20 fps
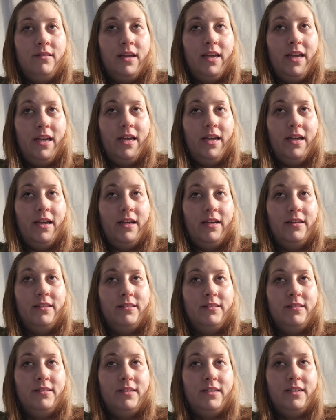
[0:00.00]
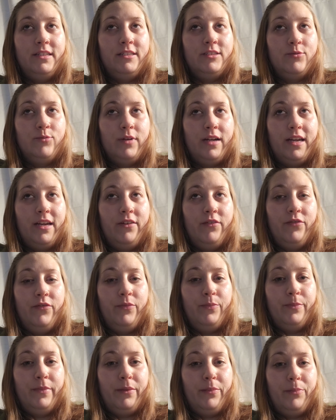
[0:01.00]
and his wife.
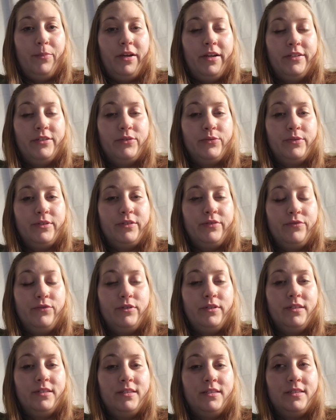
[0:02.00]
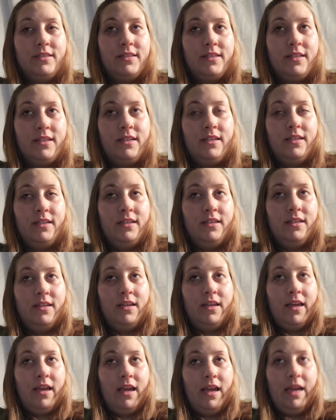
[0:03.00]
My parents were divorced.
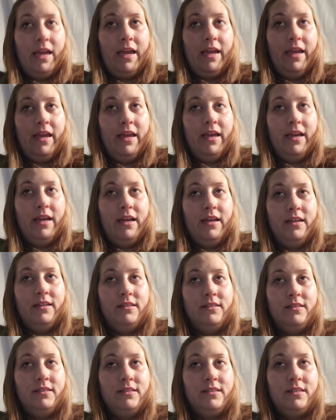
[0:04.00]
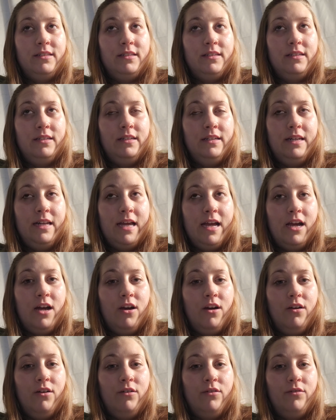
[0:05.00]
And
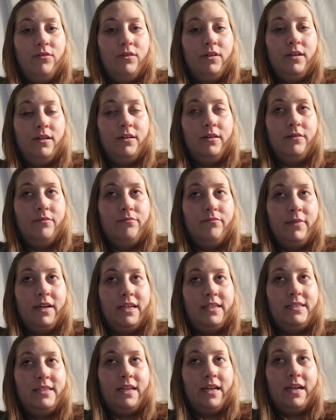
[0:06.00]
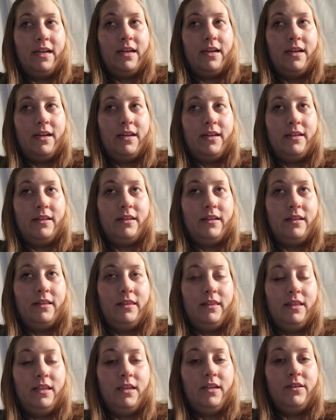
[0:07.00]
now my dad
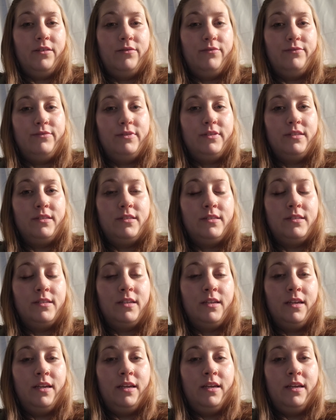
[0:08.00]
lives